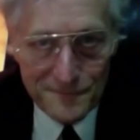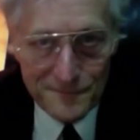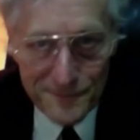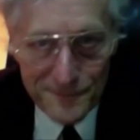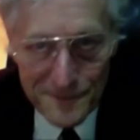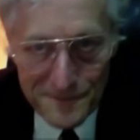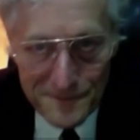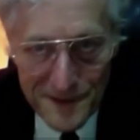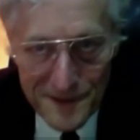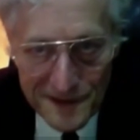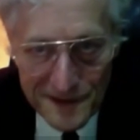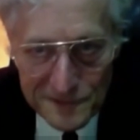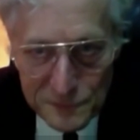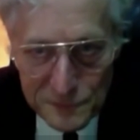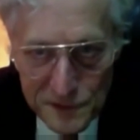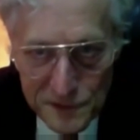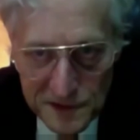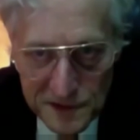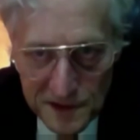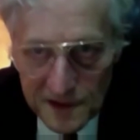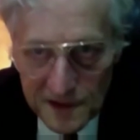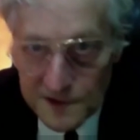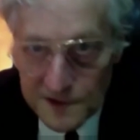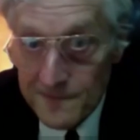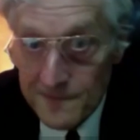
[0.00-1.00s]
espionage,
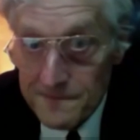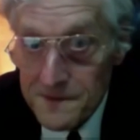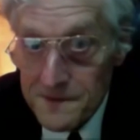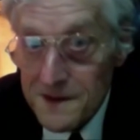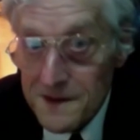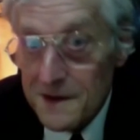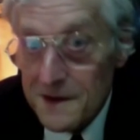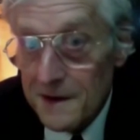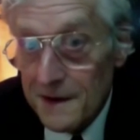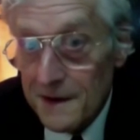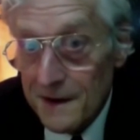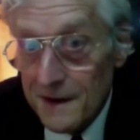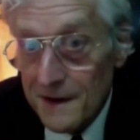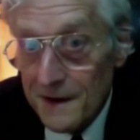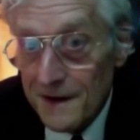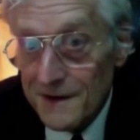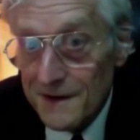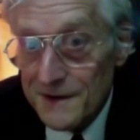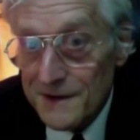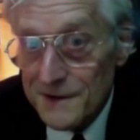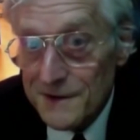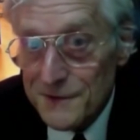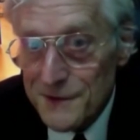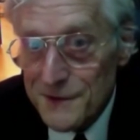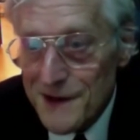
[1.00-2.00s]
honey
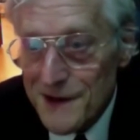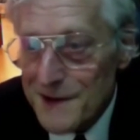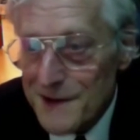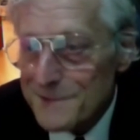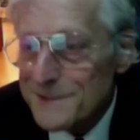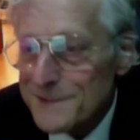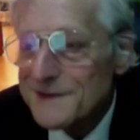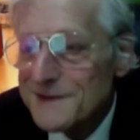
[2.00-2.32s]
traps.